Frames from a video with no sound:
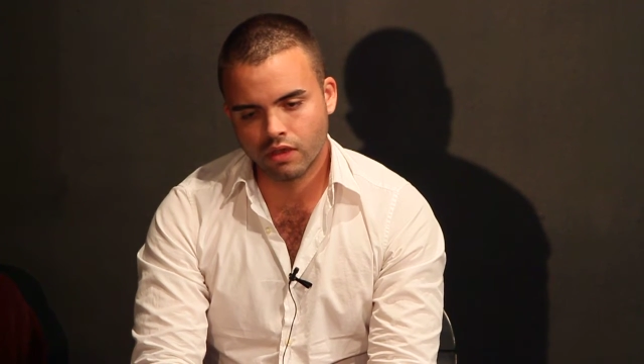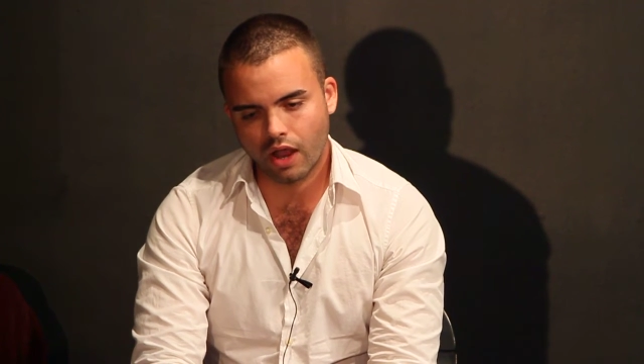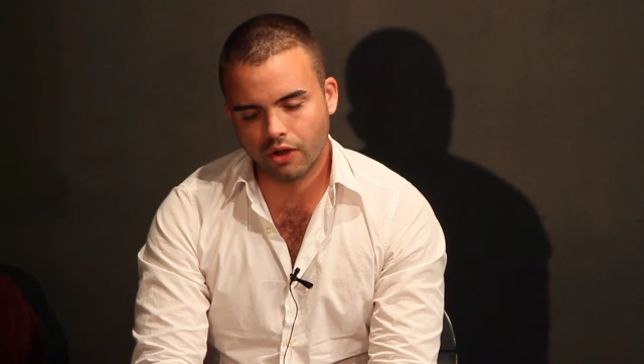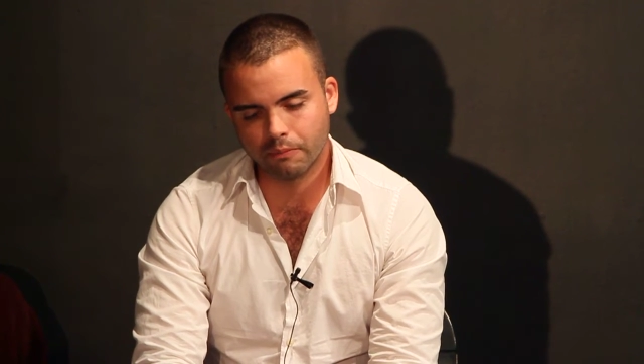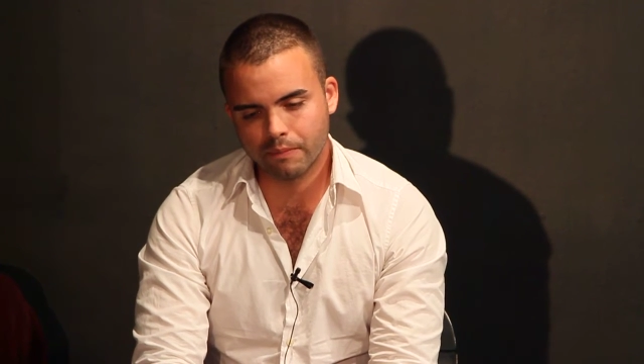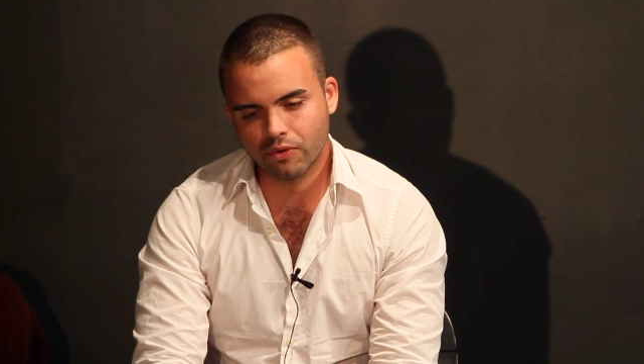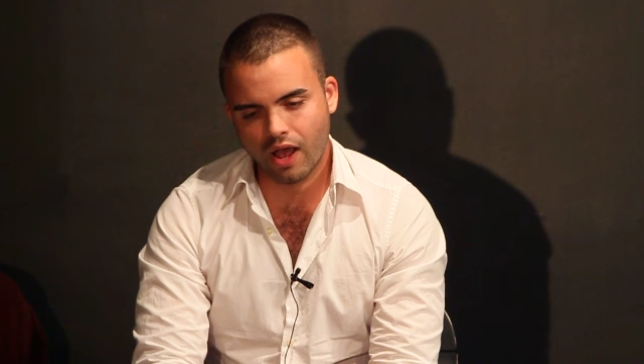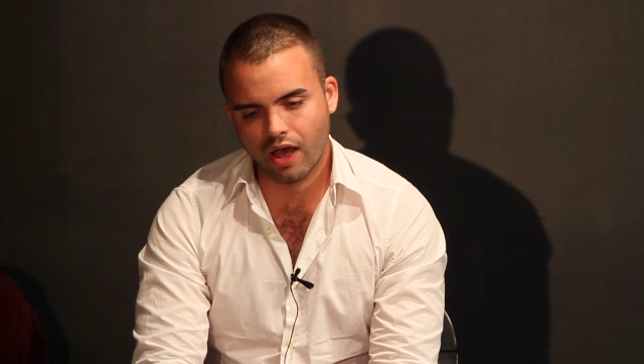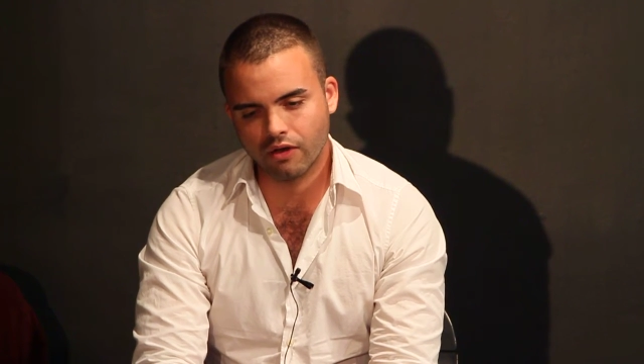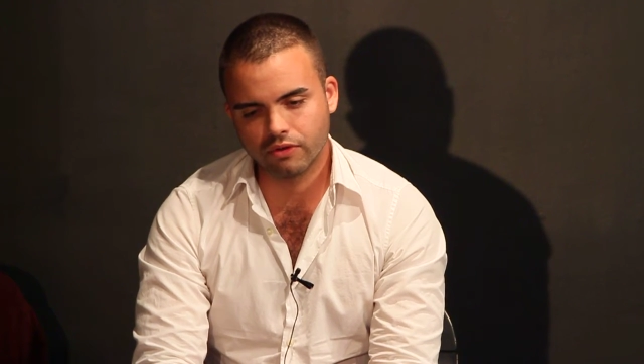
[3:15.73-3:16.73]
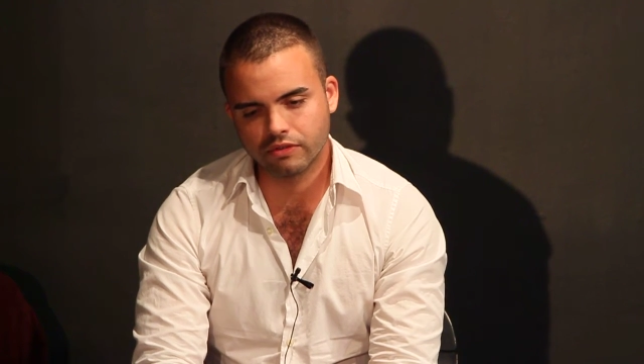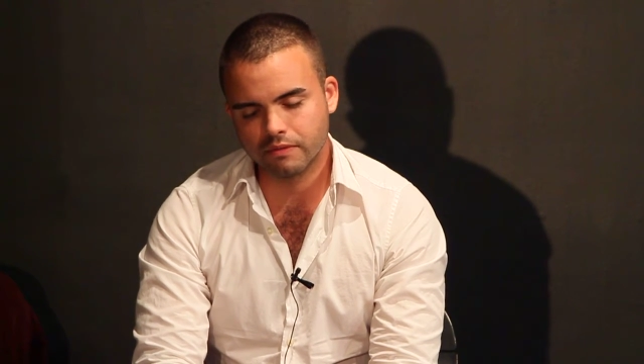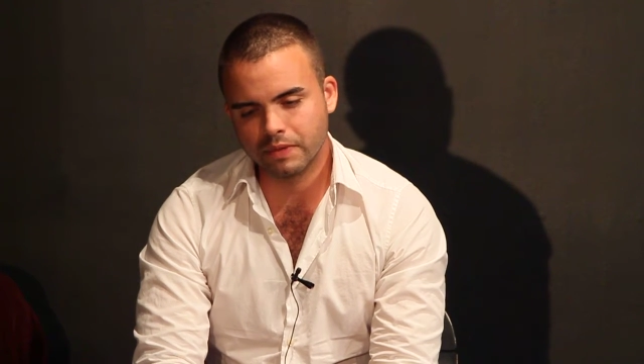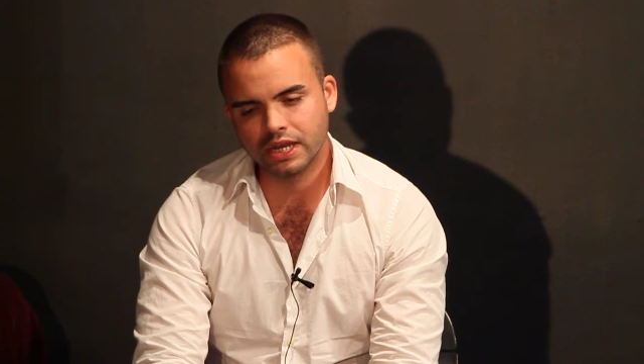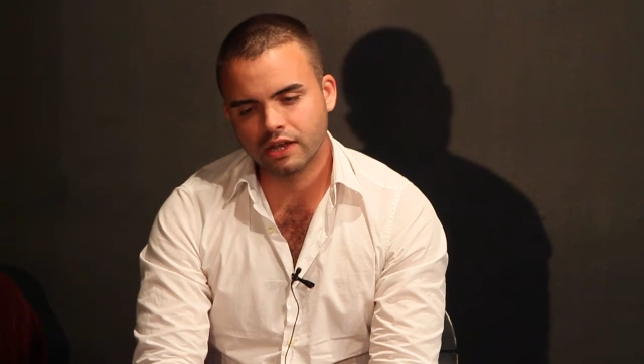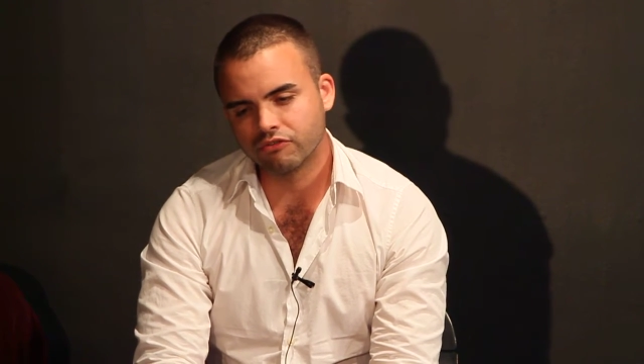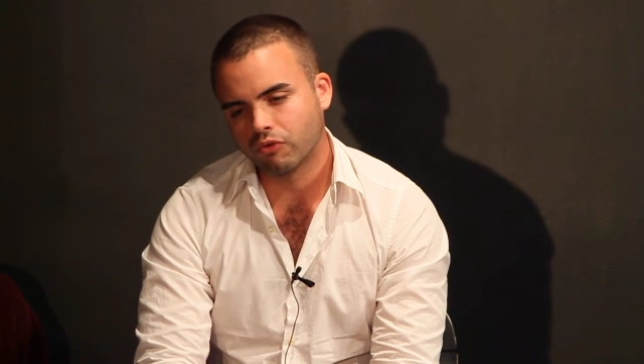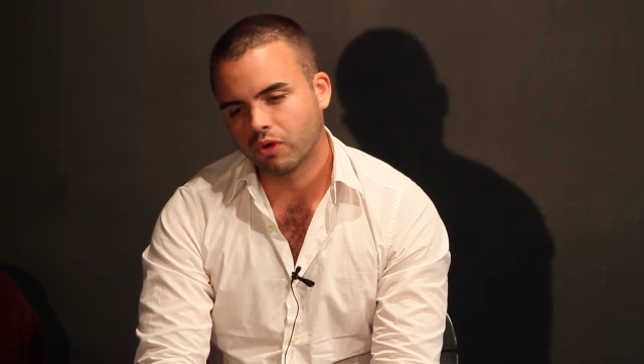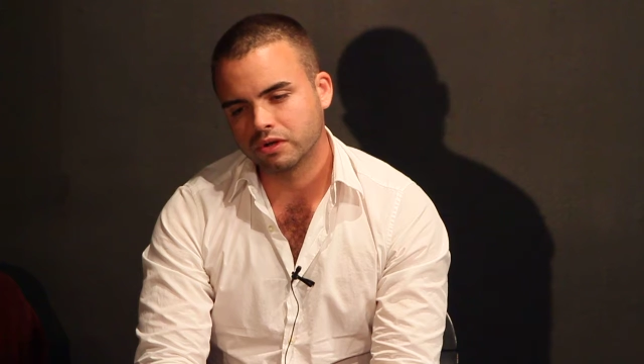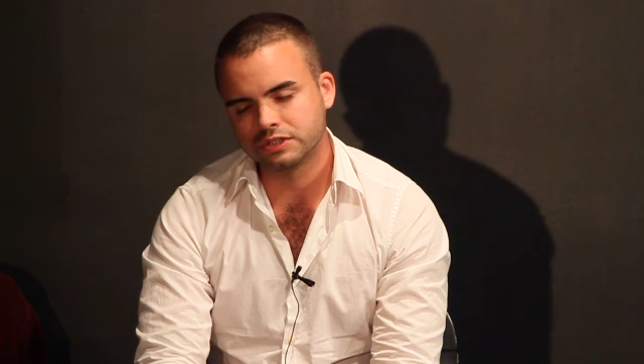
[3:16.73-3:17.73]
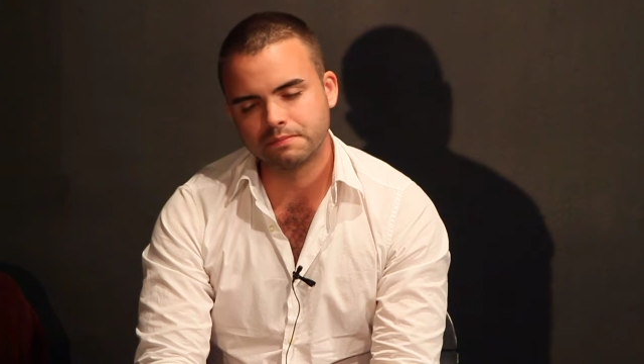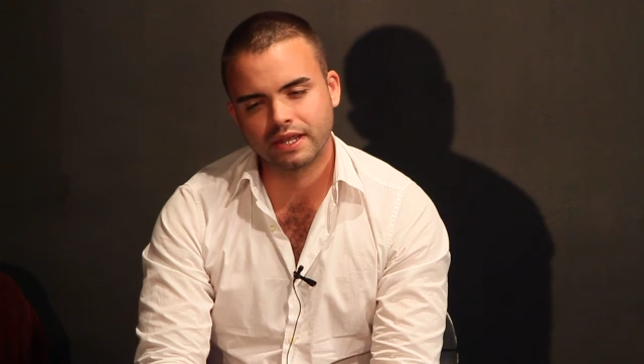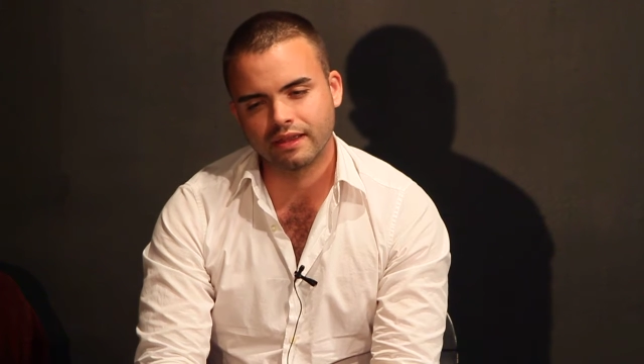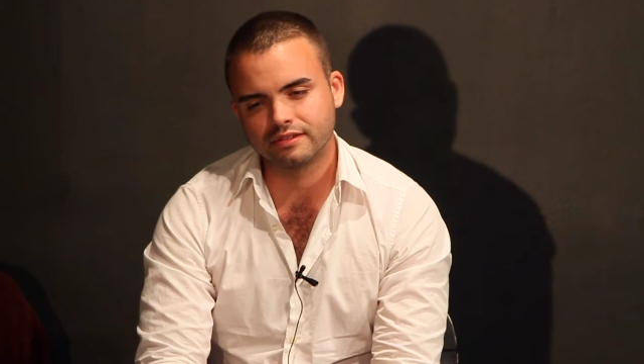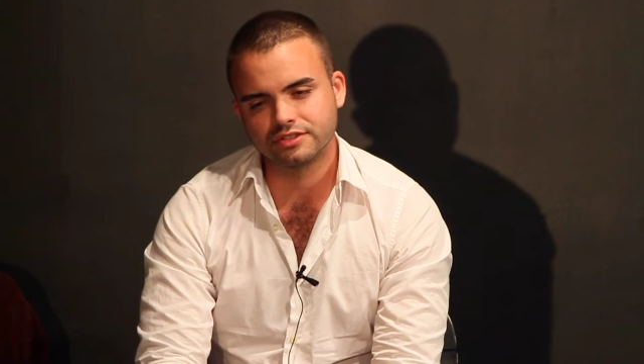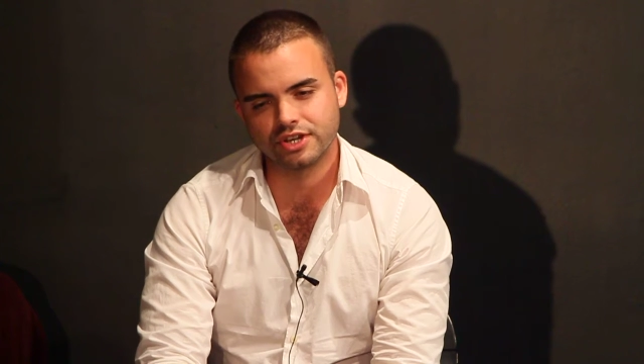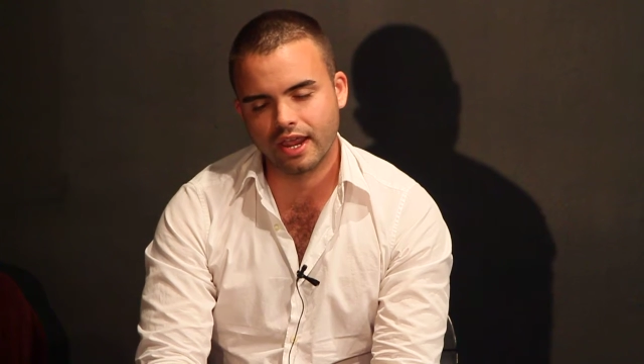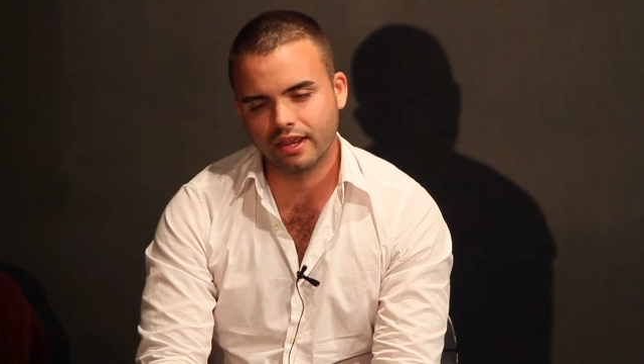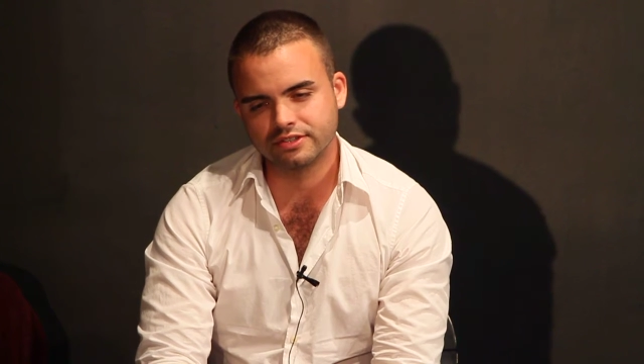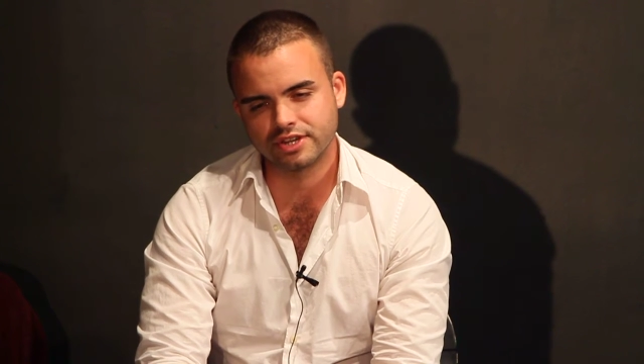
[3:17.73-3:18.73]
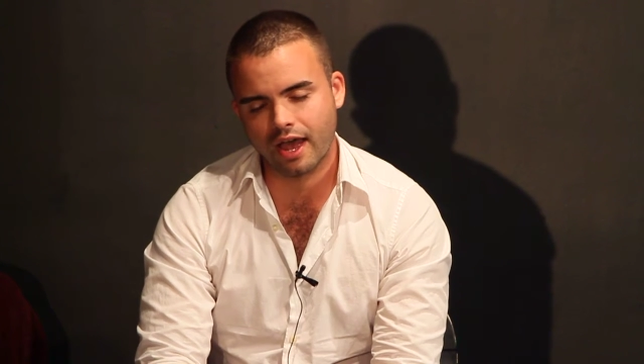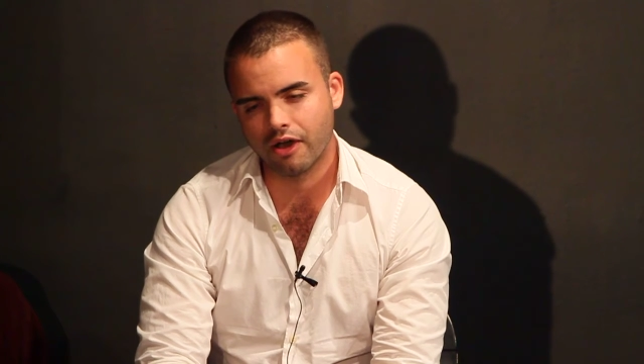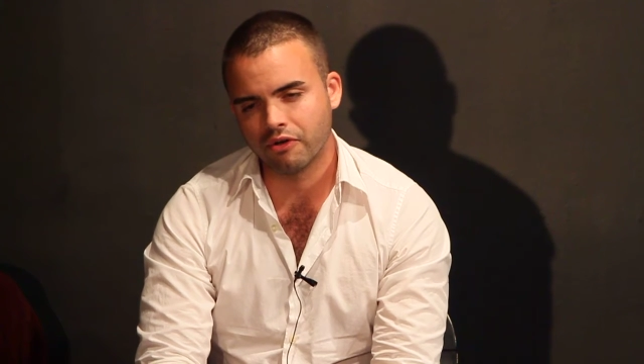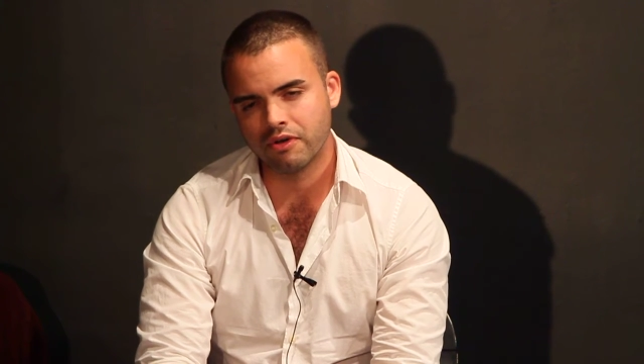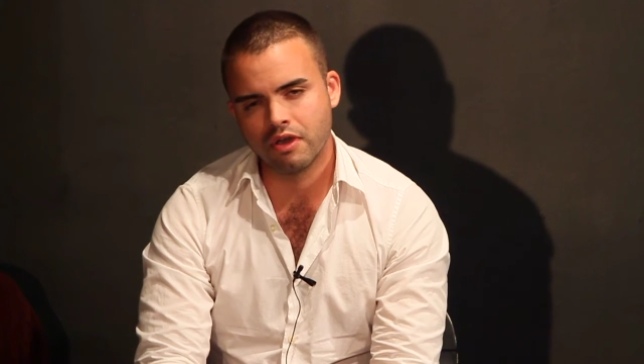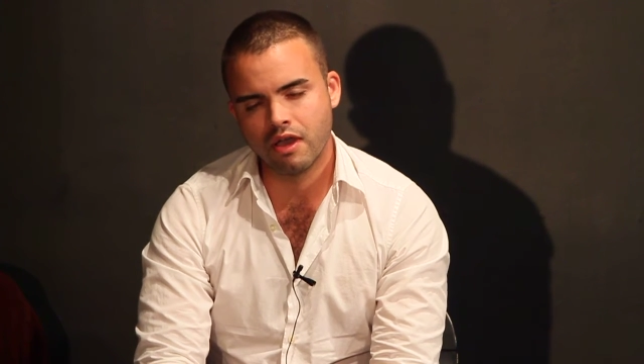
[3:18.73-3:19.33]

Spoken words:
I remember how the meaning of words began to change, how